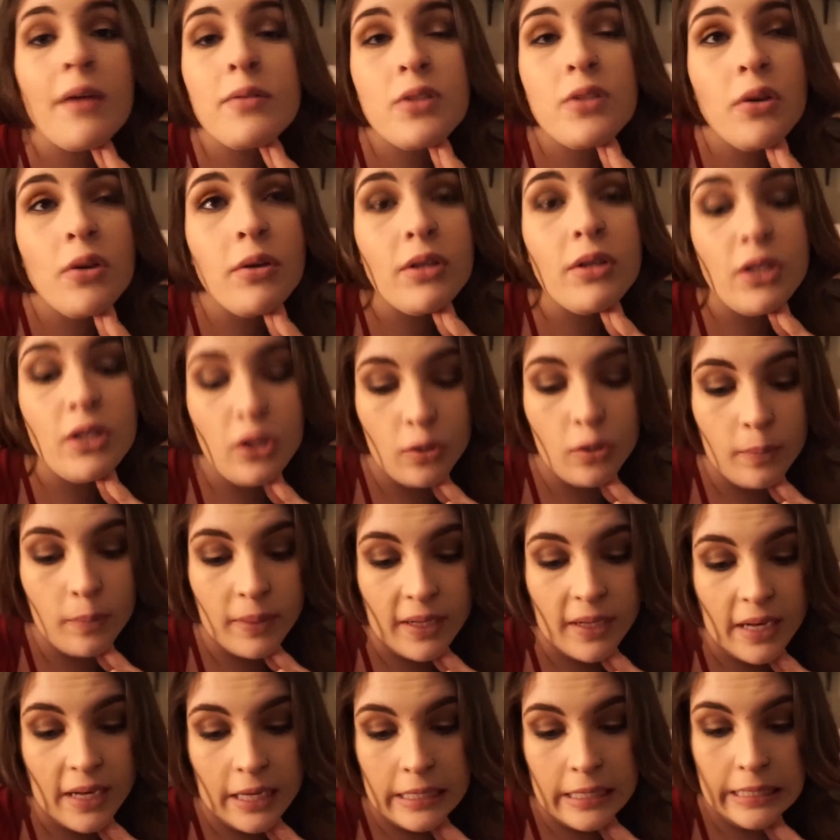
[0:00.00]
going to, but
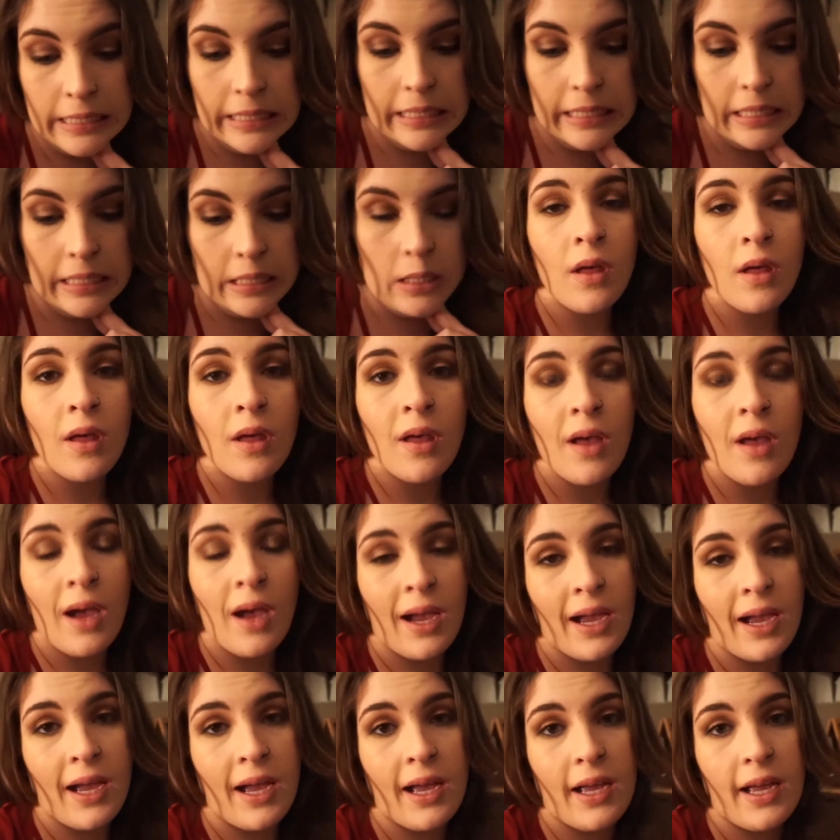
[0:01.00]
I did.
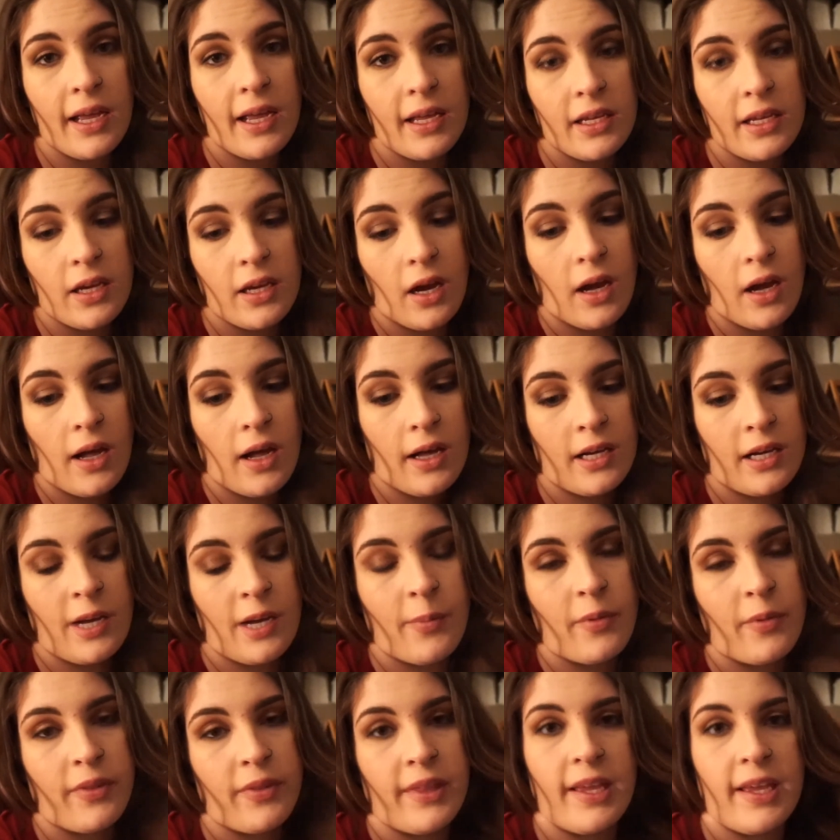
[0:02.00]
I got a
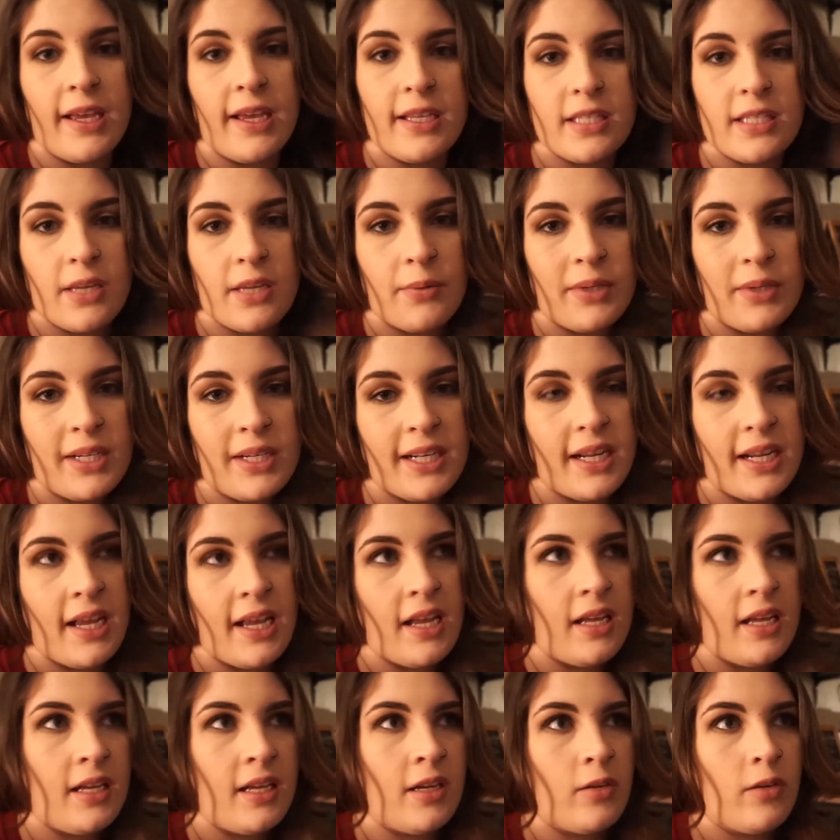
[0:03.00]
couple things. I wanted to get
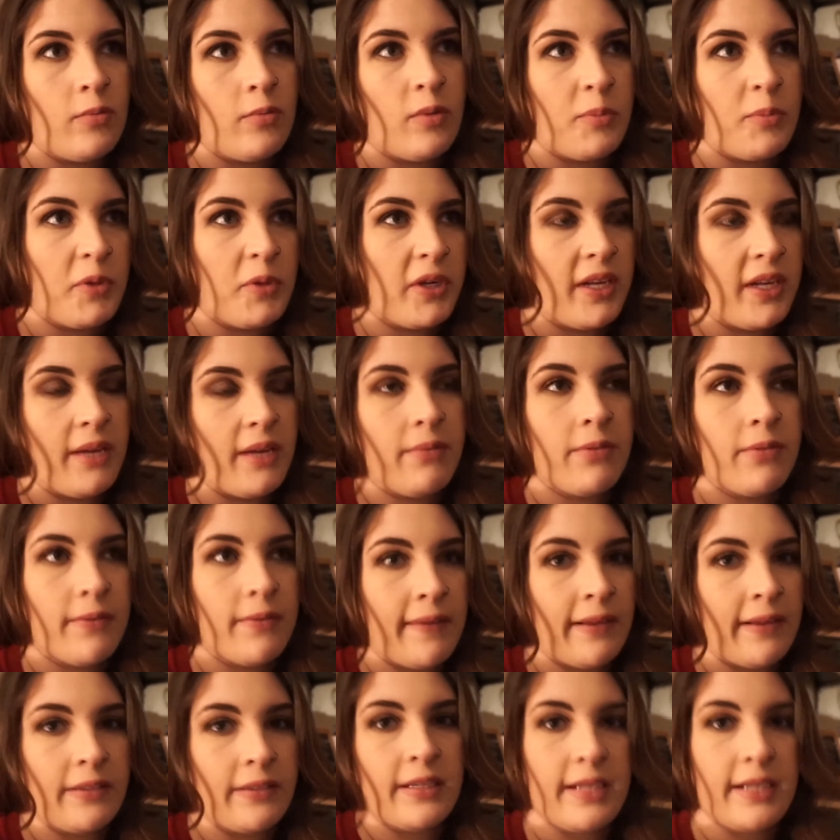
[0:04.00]
Ian one more gift for
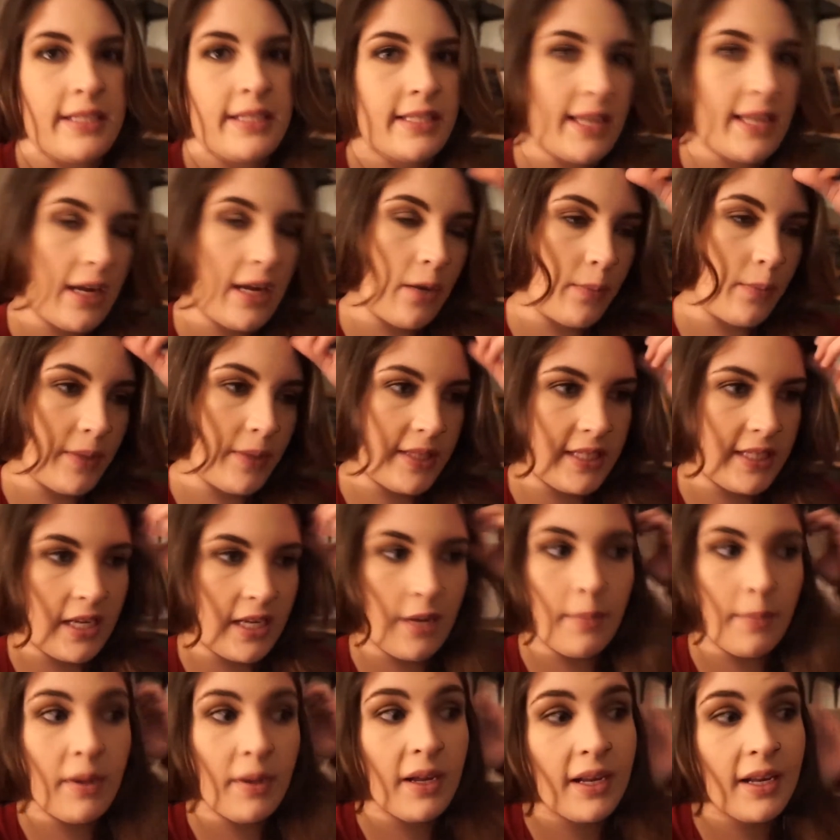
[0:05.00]
Valentine's Day on Wednesday,
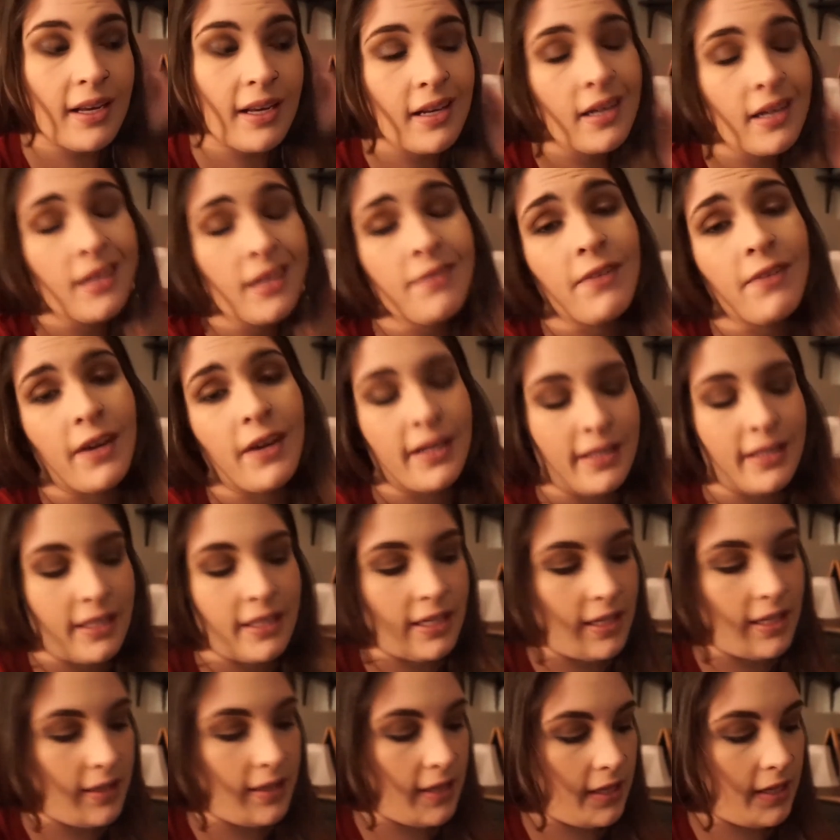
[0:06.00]
but I didn't find
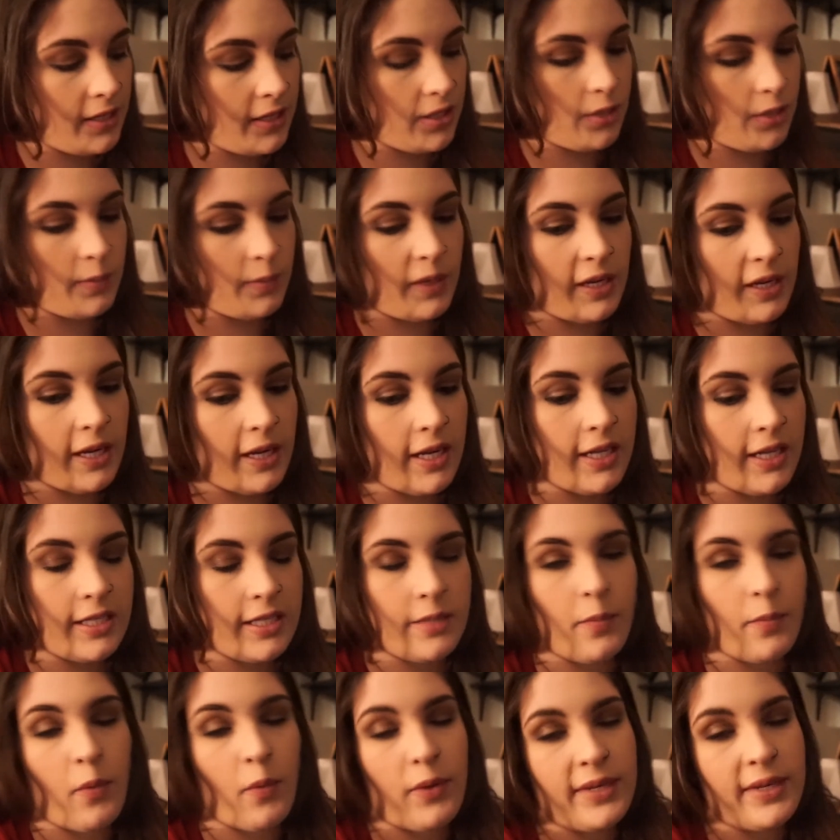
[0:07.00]
anything, so I'm kind of
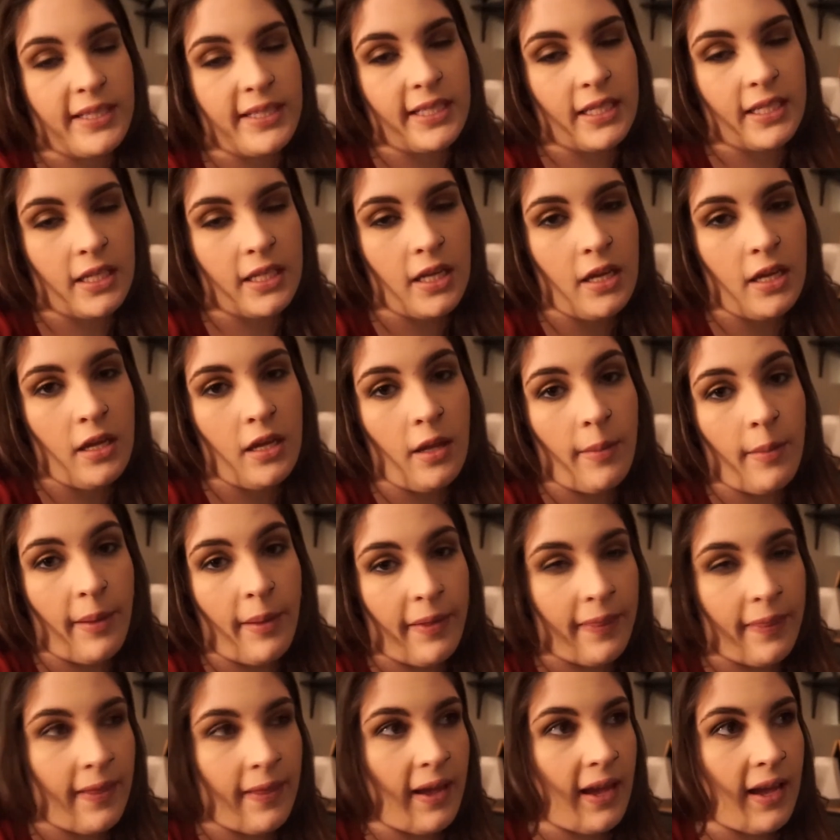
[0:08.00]
disappointed
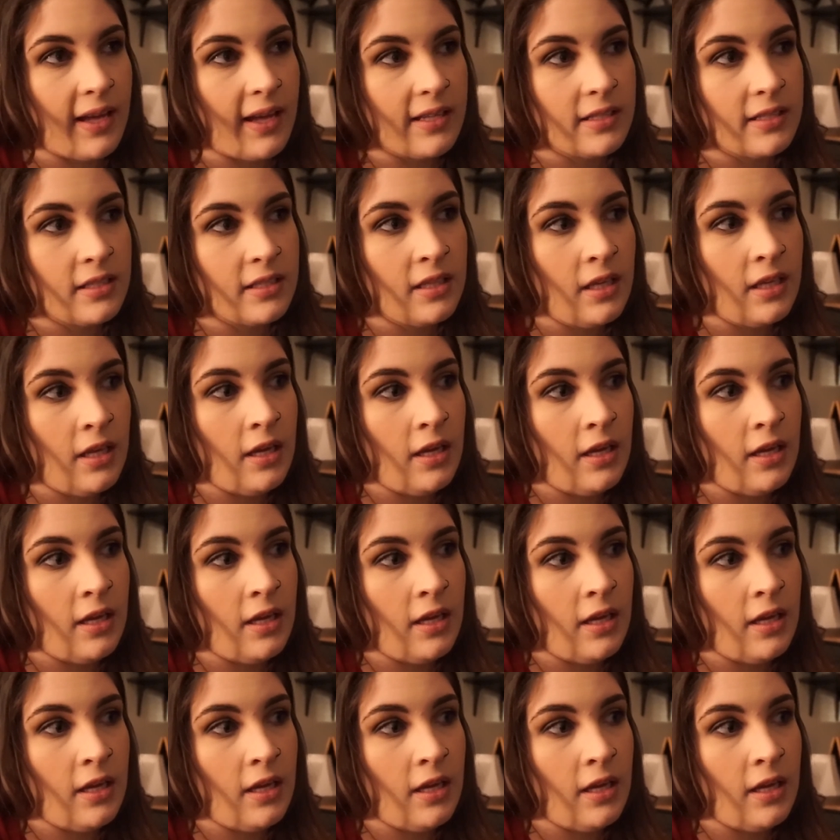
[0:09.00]
about that.